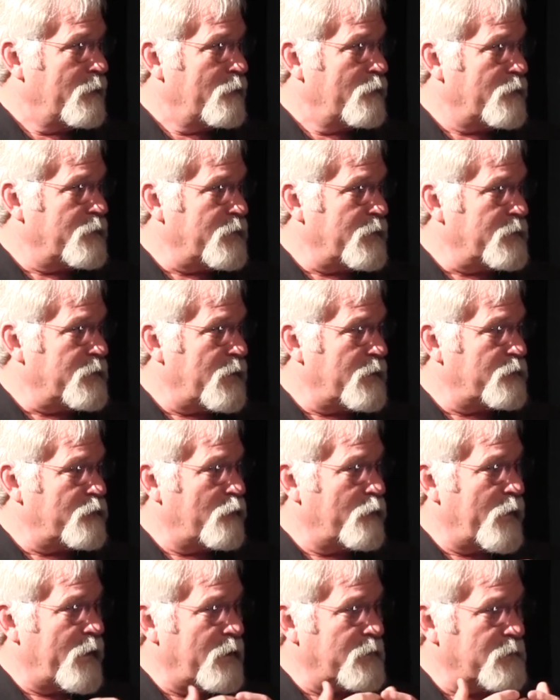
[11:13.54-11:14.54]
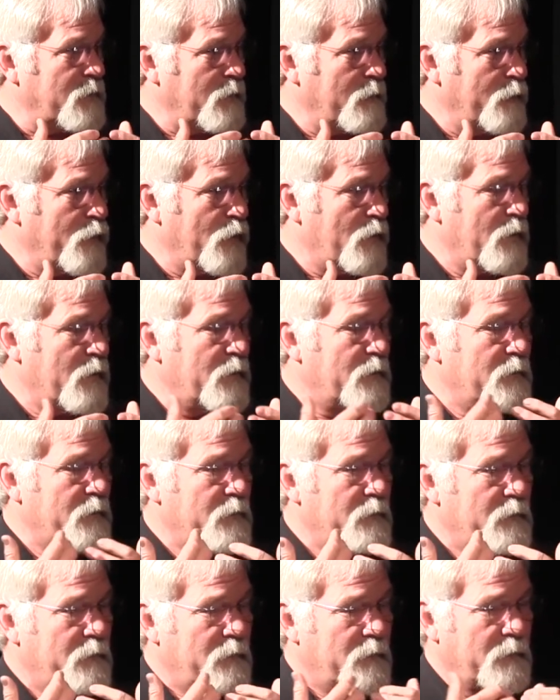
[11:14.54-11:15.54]
were successful passing a
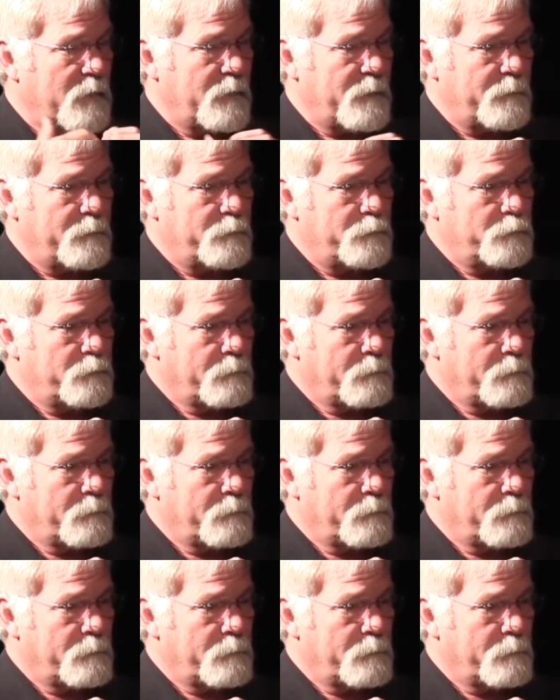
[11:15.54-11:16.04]
bond, um,